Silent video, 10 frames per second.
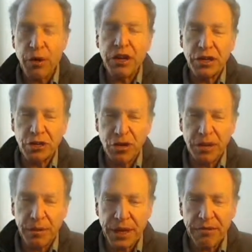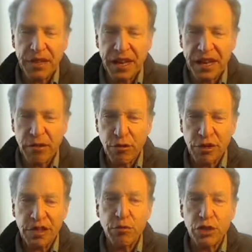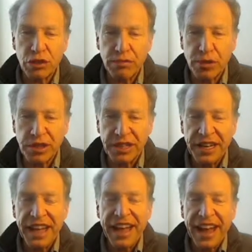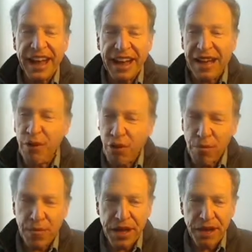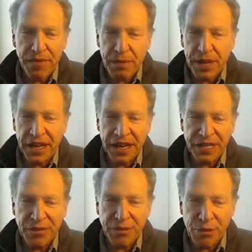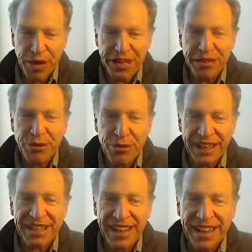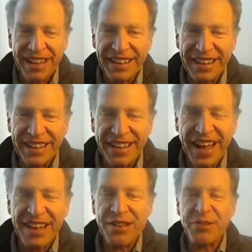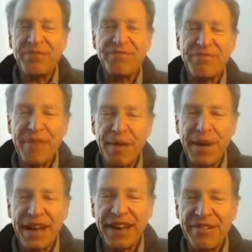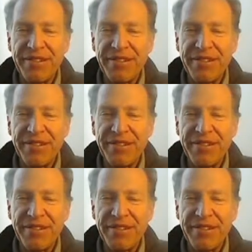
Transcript: I wanted to talk about that. I thought that was important. And I hope that everybody has a great, great day. Thank you. Bye-bye.